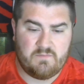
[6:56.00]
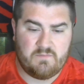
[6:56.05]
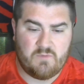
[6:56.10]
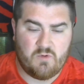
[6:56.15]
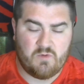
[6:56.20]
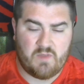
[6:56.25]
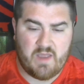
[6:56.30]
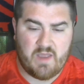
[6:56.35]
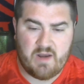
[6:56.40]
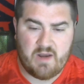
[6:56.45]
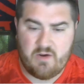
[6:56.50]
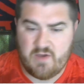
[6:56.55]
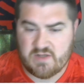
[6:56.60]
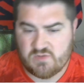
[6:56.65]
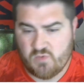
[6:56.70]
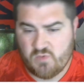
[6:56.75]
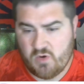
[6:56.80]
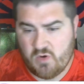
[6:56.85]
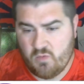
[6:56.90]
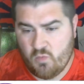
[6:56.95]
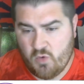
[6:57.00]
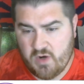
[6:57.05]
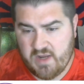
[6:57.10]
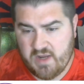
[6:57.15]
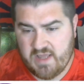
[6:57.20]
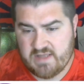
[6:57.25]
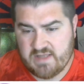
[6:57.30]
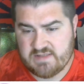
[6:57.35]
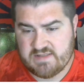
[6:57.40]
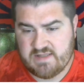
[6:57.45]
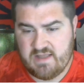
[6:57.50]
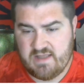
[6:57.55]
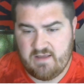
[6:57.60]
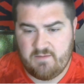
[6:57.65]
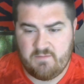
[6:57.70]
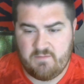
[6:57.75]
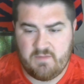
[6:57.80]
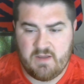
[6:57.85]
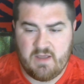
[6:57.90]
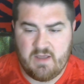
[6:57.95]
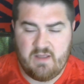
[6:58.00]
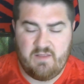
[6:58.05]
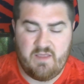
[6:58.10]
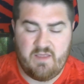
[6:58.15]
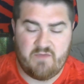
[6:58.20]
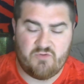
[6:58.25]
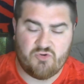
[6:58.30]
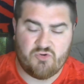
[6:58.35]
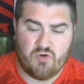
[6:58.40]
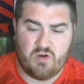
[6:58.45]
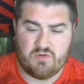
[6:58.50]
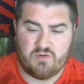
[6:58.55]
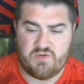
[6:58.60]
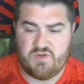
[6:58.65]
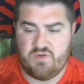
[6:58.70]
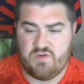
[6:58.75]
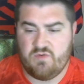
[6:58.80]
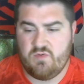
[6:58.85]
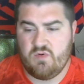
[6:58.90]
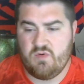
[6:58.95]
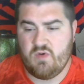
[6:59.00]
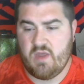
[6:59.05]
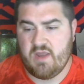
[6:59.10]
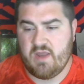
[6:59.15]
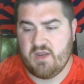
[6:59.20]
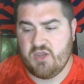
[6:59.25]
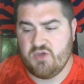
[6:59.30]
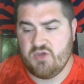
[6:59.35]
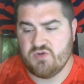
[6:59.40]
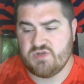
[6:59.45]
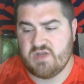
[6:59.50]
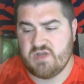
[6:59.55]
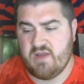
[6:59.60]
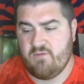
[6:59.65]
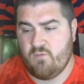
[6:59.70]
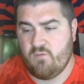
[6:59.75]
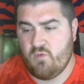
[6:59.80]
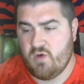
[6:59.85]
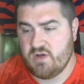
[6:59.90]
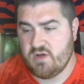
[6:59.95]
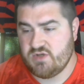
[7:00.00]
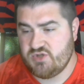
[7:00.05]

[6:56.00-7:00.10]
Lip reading: Orlando has won 1 against them. They've drawn 2, and Houston have won